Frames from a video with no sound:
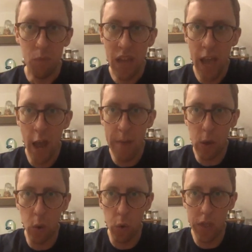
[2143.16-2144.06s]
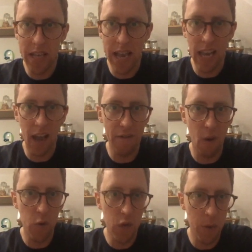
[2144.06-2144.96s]
It would be cool to take a
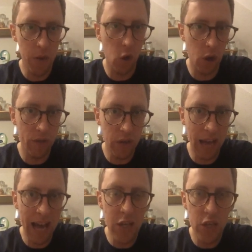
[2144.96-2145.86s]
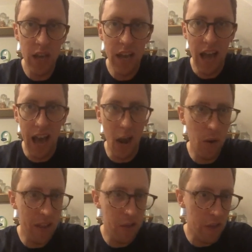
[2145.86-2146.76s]
photo with all of you guys. I know
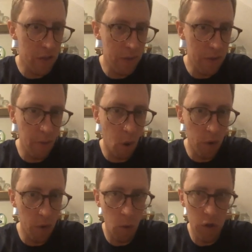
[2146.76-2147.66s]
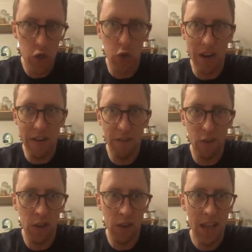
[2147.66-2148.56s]
there's more than one screen
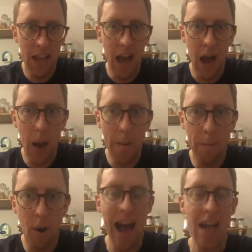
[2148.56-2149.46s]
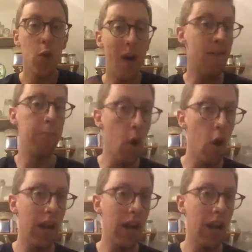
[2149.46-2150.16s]
full, but I do have a book.